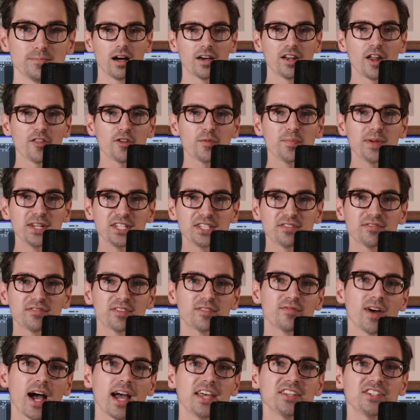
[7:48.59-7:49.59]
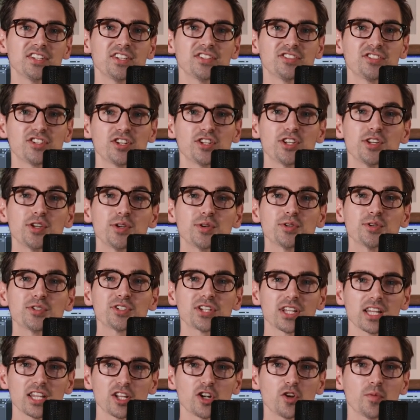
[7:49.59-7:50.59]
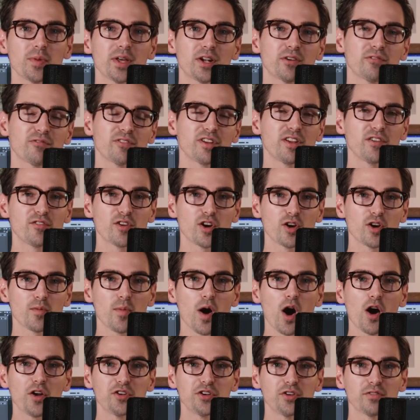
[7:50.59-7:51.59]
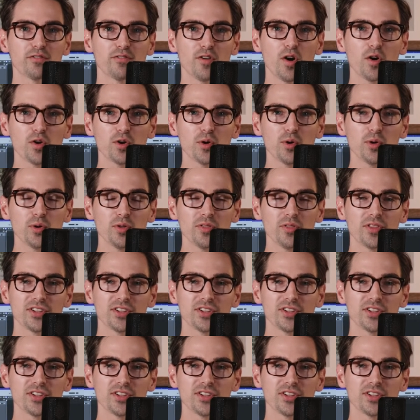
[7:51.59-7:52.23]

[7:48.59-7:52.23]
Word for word: Another piece of advice is to use a little bit of reverb on your vocal.